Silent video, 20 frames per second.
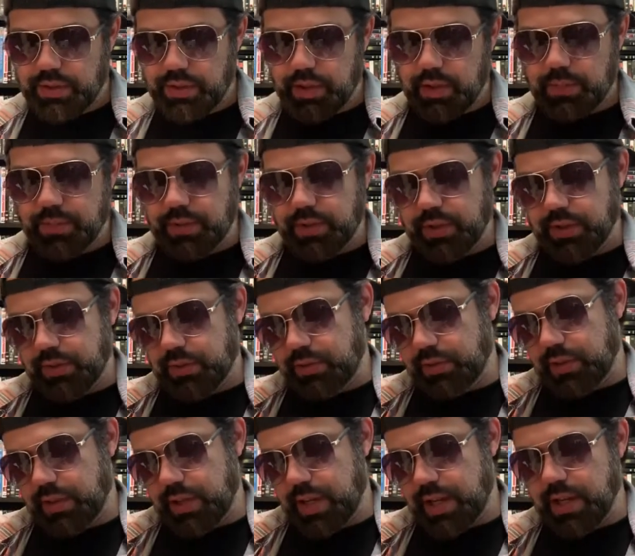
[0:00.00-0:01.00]
up this
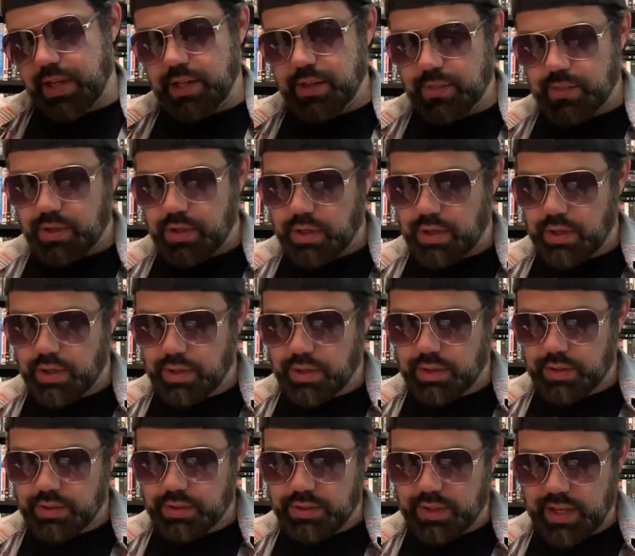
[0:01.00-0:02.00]
game
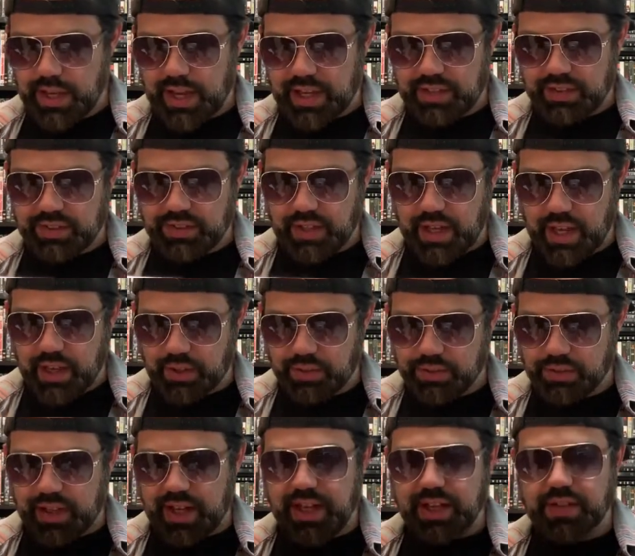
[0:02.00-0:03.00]
called
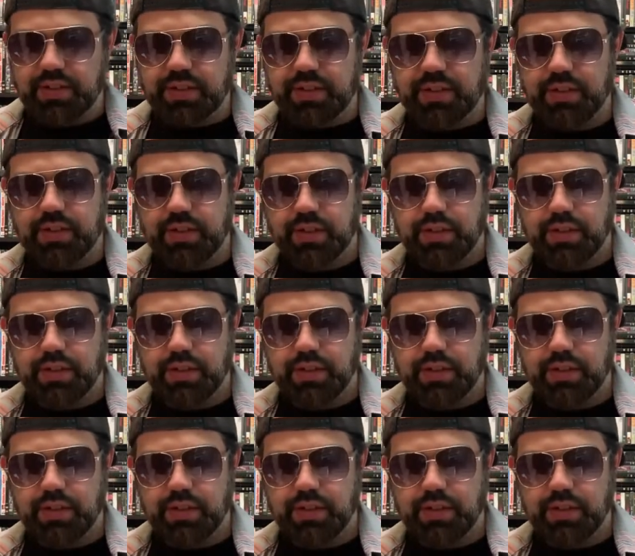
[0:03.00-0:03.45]
Exile's End.